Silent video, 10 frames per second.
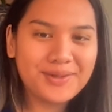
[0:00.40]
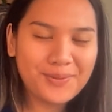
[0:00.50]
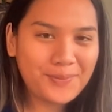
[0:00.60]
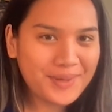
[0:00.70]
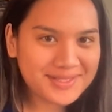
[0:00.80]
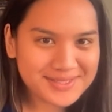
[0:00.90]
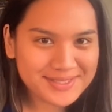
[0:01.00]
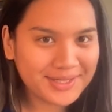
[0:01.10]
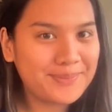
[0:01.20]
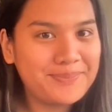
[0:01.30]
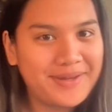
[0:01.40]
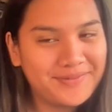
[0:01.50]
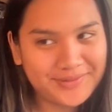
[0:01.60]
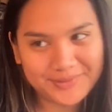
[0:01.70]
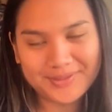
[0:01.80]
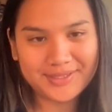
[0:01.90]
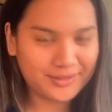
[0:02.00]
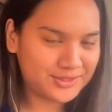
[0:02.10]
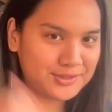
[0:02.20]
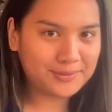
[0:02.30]
What's up,
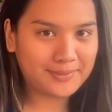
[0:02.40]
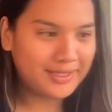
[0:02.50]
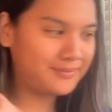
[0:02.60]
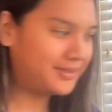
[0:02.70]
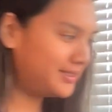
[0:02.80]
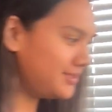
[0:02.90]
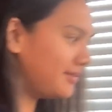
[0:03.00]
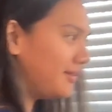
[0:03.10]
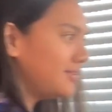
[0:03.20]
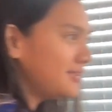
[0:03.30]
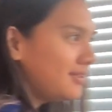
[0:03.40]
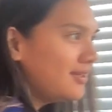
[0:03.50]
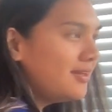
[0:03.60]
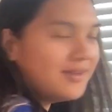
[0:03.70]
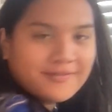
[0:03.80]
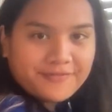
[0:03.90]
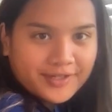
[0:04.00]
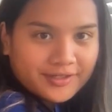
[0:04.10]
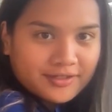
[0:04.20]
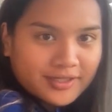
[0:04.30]
everyone? Don't mind my dog's
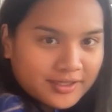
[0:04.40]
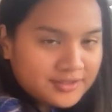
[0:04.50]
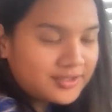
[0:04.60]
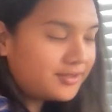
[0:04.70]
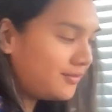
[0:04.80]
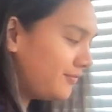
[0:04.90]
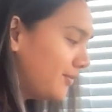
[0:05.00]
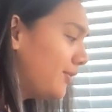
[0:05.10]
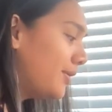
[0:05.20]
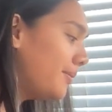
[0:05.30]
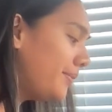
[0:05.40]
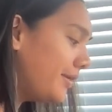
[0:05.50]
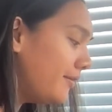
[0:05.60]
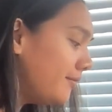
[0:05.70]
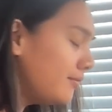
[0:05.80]
fingernails on the floor, but